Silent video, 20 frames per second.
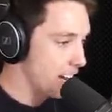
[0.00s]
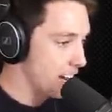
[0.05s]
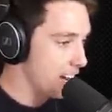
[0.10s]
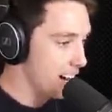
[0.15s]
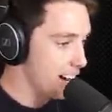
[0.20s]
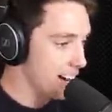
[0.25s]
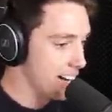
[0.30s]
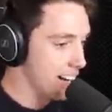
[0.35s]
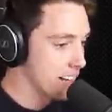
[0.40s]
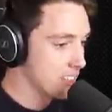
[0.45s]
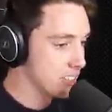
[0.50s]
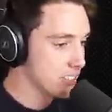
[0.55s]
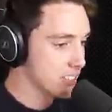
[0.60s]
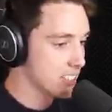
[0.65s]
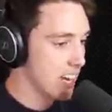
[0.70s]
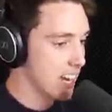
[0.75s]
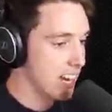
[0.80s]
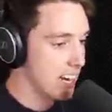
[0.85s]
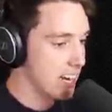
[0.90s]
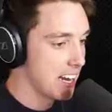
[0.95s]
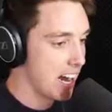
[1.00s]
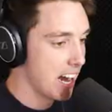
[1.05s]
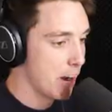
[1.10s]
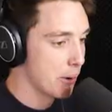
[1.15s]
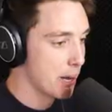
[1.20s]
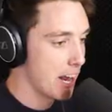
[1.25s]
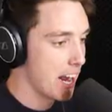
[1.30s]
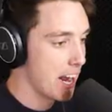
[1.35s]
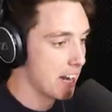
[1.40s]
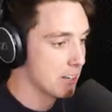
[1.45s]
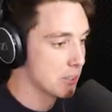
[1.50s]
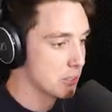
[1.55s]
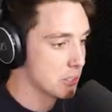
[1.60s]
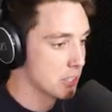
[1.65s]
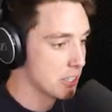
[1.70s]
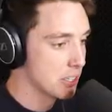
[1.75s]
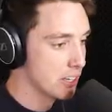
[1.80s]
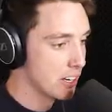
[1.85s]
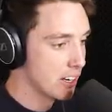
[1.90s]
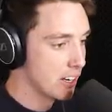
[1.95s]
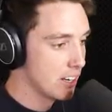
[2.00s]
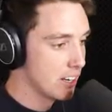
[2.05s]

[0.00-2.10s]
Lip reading: can't understand how it handles it.